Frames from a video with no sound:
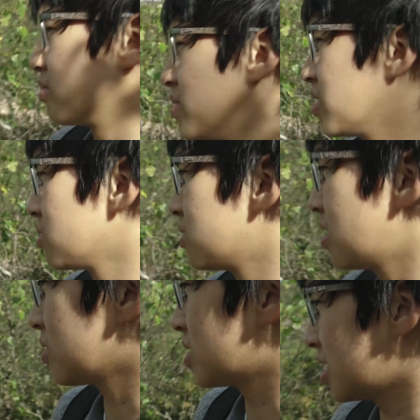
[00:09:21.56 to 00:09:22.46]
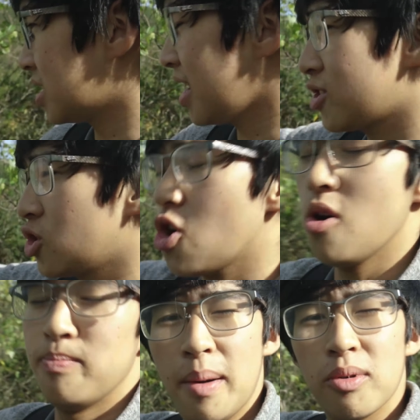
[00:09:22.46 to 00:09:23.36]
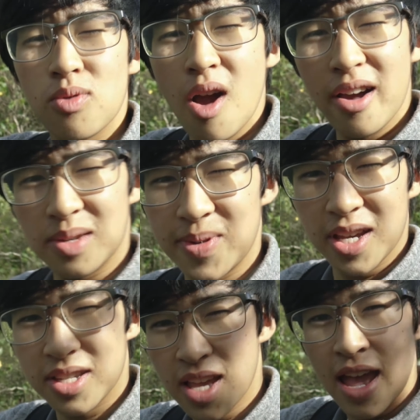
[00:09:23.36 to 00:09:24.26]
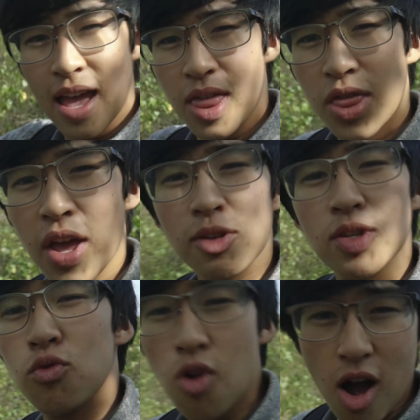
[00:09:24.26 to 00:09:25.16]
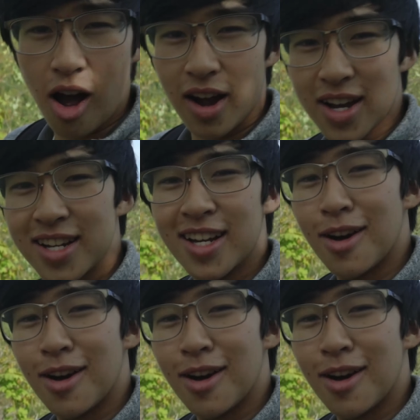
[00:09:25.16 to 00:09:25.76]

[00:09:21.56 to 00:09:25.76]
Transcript: or there, there's a section called Bubble Rock is because there's a rock